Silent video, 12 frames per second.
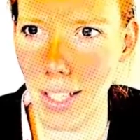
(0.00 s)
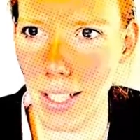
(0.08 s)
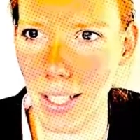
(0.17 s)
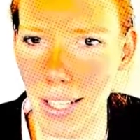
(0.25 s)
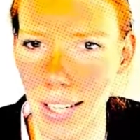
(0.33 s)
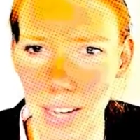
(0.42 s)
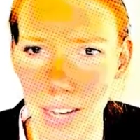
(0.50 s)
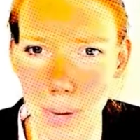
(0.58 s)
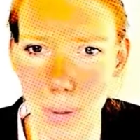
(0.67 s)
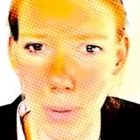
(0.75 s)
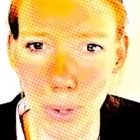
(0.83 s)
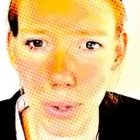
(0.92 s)
They have them on
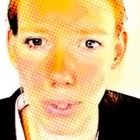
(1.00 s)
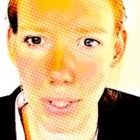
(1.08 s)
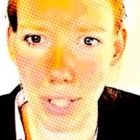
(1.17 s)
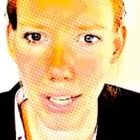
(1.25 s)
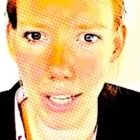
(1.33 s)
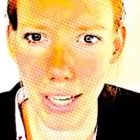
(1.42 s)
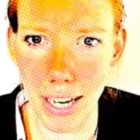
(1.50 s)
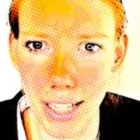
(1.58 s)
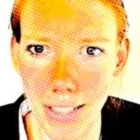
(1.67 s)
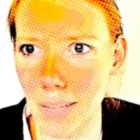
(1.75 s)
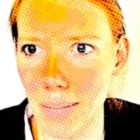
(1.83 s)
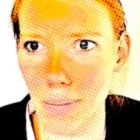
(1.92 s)
boots online.
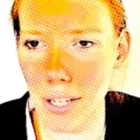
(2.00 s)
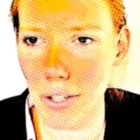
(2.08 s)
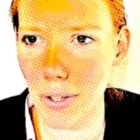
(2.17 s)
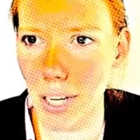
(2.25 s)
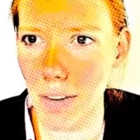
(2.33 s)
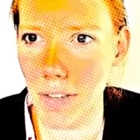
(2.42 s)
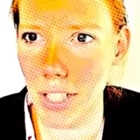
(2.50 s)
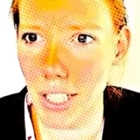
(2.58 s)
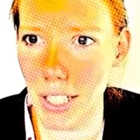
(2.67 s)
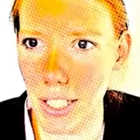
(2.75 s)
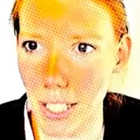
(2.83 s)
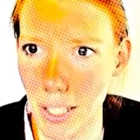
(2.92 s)
Make sure you're never sitting
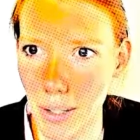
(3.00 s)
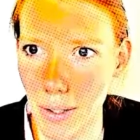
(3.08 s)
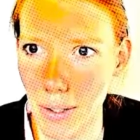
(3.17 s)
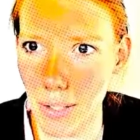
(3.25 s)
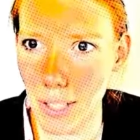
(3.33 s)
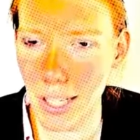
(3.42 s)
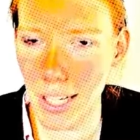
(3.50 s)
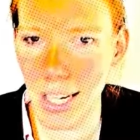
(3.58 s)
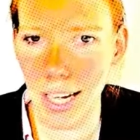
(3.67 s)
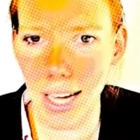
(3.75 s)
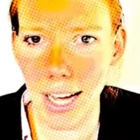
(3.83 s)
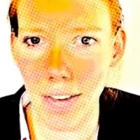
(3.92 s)
still.
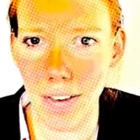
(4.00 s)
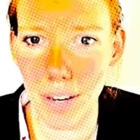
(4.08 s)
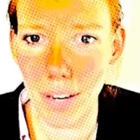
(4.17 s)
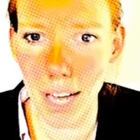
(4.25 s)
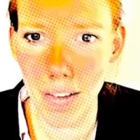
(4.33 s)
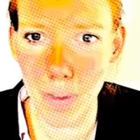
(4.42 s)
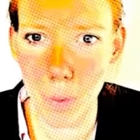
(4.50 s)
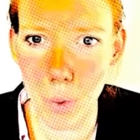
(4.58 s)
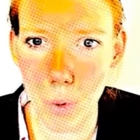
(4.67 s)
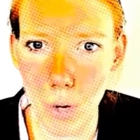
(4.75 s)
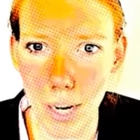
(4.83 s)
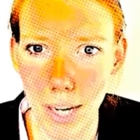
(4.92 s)
Have a
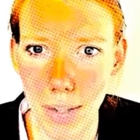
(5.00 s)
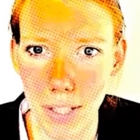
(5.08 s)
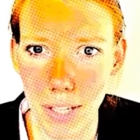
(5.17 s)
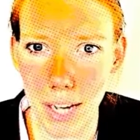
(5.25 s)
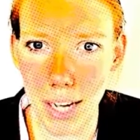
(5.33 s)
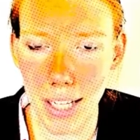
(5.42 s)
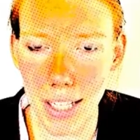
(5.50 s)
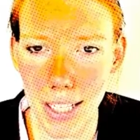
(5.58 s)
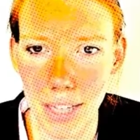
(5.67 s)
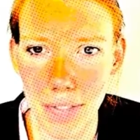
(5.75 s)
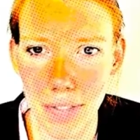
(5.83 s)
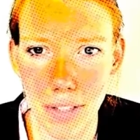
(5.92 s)
walk outside,
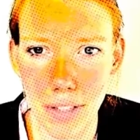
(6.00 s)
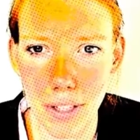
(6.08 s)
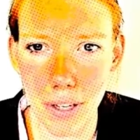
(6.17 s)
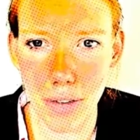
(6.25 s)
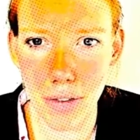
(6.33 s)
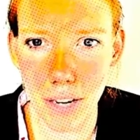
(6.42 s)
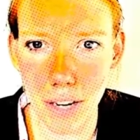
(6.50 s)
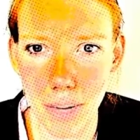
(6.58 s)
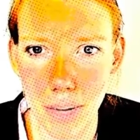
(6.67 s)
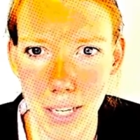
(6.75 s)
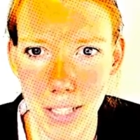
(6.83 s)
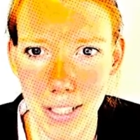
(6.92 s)
even if it's only for 5
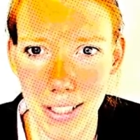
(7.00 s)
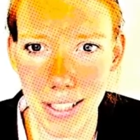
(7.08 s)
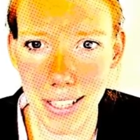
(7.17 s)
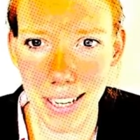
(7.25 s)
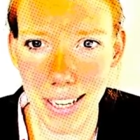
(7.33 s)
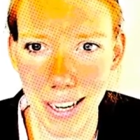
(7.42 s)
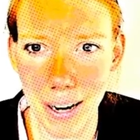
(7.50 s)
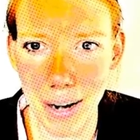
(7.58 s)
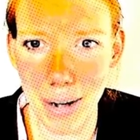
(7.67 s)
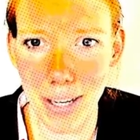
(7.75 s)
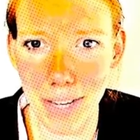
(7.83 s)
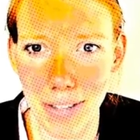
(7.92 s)
minutes. I don't know how
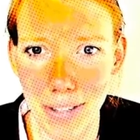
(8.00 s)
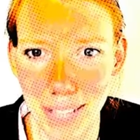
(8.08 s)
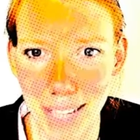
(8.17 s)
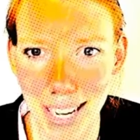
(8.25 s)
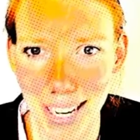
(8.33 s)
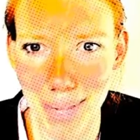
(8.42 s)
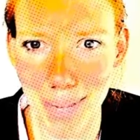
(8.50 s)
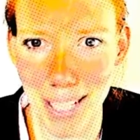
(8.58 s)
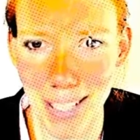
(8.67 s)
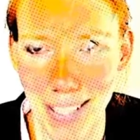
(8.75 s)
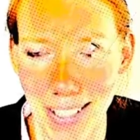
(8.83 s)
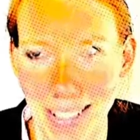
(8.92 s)
difficult that can be
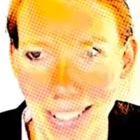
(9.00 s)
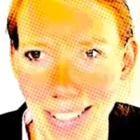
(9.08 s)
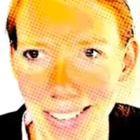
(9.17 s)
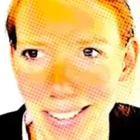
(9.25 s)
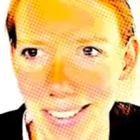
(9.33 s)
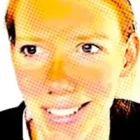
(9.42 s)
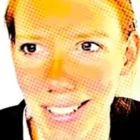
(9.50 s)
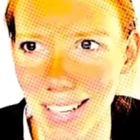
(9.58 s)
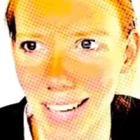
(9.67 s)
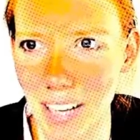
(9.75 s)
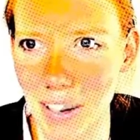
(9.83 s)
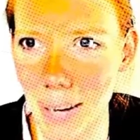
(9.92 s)
to get
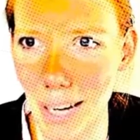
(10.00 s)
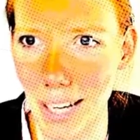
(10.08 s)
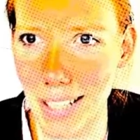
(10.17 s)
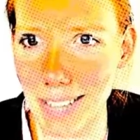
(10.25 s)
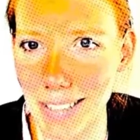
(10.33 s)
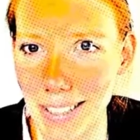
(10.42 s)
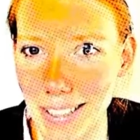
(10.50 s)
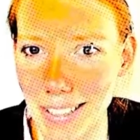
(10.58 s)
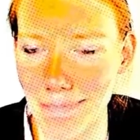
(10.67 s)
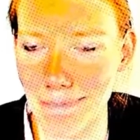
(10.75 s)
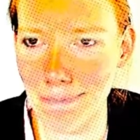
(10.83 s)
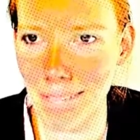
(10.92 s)
go back,
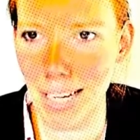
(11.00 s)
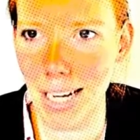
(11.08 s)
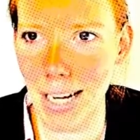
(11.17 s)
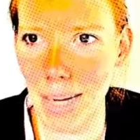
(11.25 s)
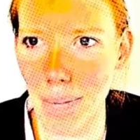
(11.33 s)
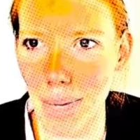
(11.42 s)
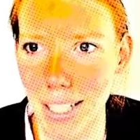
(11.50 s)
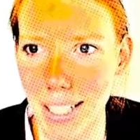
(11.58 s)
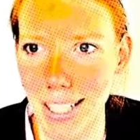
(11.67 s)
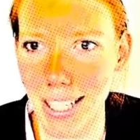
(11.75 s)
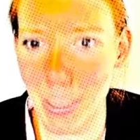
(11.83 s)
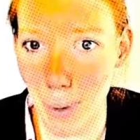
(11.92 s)
but
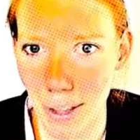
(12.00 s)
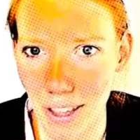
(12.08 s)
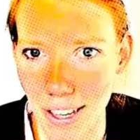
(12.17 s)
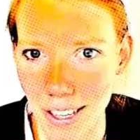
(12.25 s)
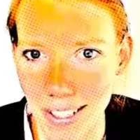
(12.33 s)
it's worth it.